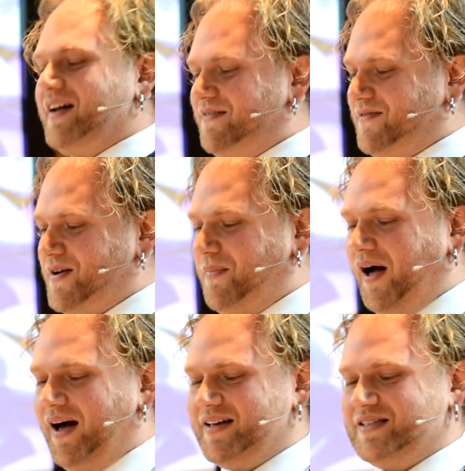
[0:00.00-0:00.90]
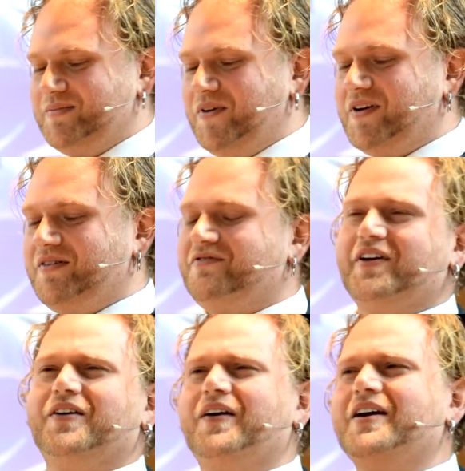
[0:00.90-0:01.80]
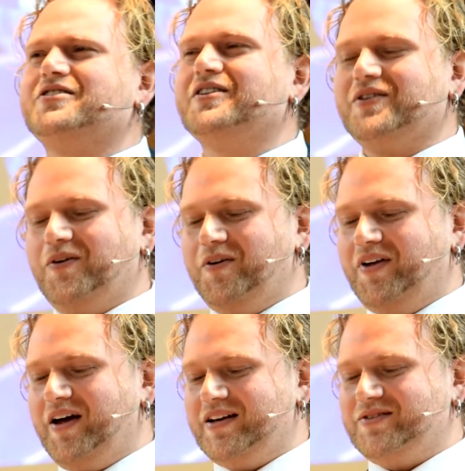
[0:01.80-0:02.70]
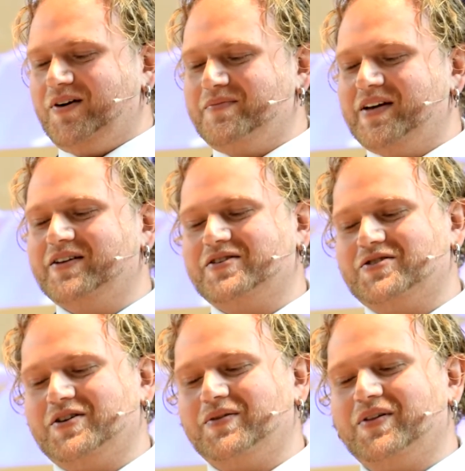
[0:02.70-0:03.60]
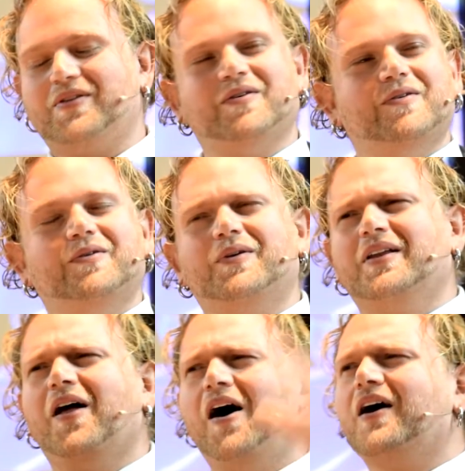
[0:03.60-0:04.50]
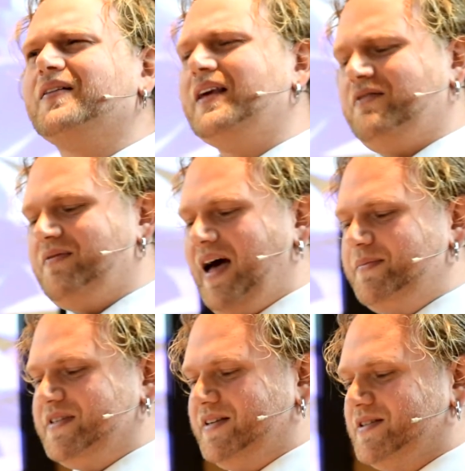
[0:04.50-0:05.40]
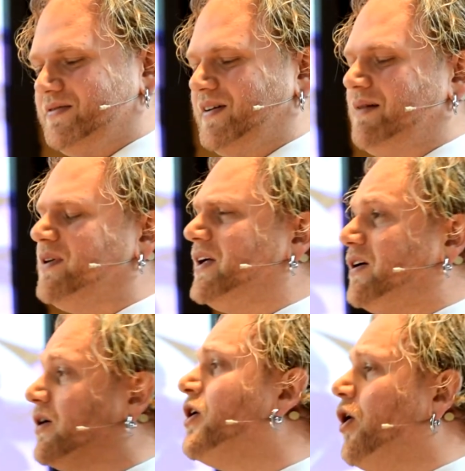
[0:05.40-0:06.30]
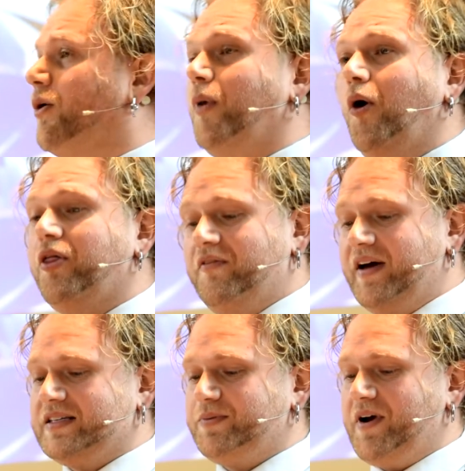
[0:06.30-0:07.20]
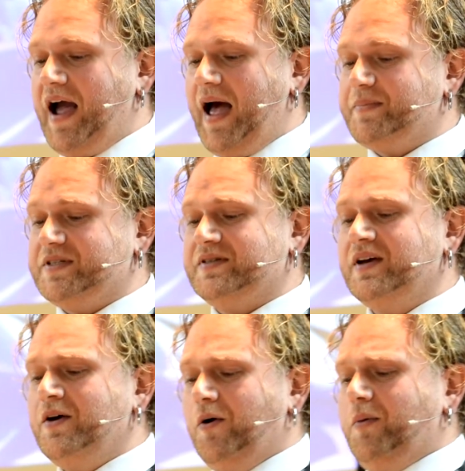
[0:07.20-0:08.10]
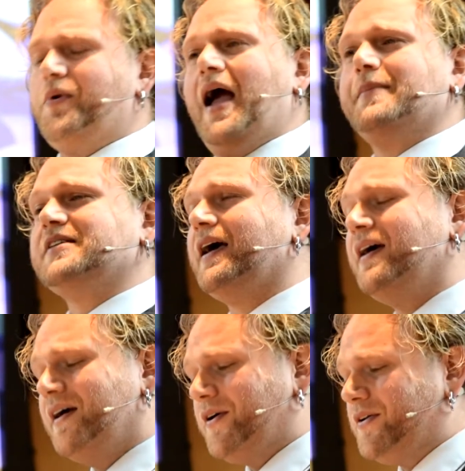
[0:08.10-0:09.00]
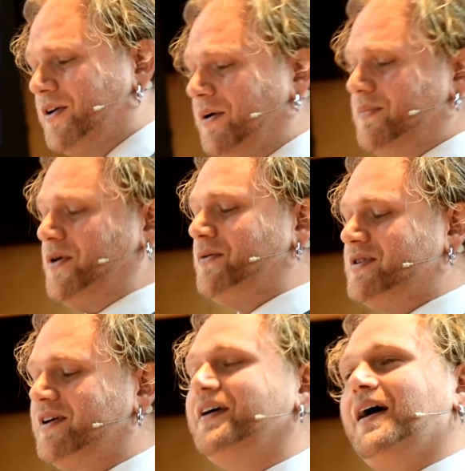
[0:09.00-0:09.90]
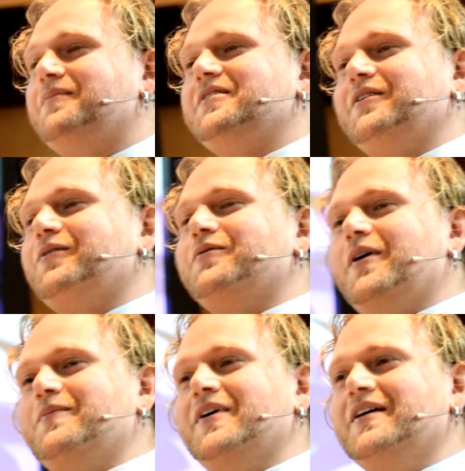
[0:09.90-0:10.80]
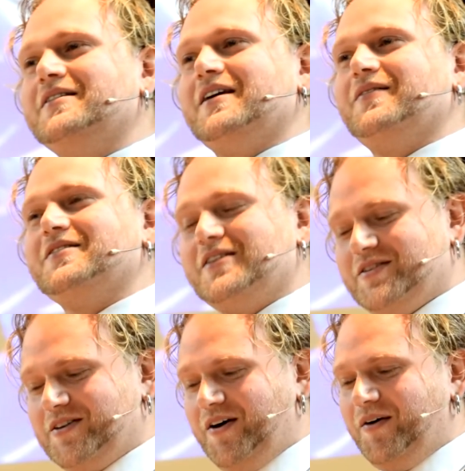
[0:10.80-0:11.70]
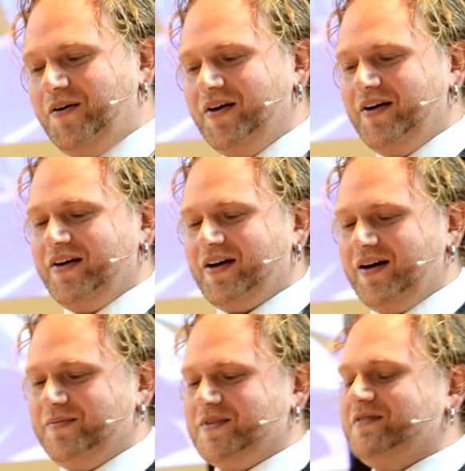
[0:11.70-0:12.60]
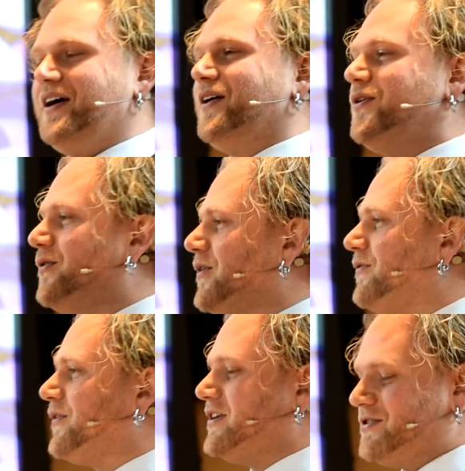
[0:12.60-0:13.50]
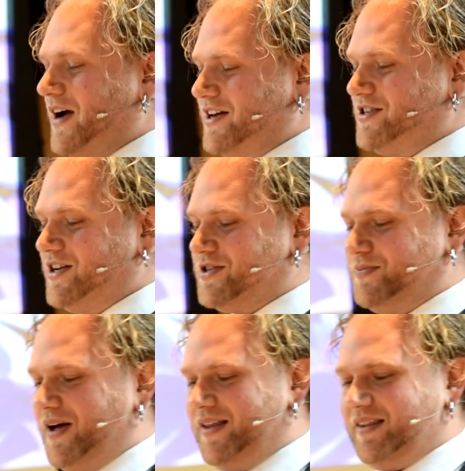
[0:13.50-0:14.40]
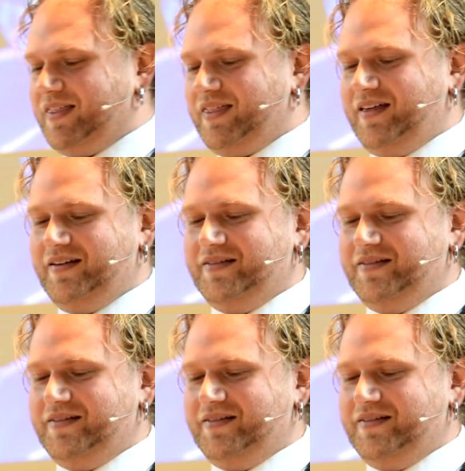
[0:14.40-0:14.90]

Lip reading: at every possible configuration to hold on to our ministry with you, a long leave of absence for Emily, or both of us perhaps, or perhaps I could commute up to you from San Francisco, come to Vancouver for a stretch each month,